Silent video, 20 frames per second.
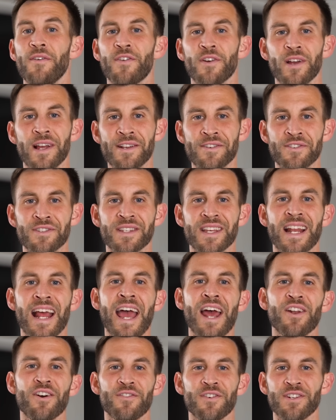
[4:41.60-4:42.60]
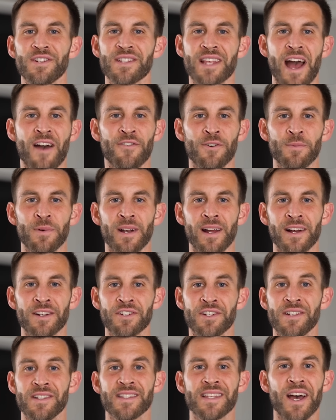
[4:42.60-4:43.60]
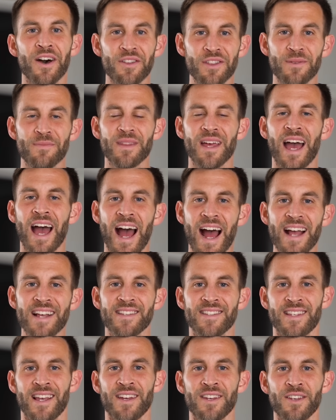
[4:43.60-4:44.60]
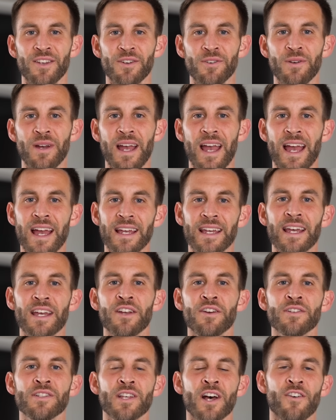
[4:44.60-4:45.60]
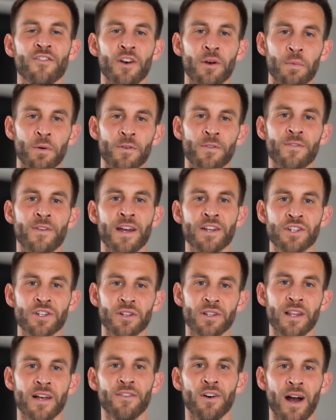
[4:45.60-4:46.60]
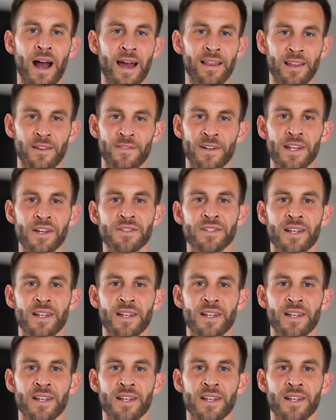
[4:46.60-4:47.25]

if you're interested, head over to Stafford Productions, tell them that I sent you, and get yourself a professional level highlight video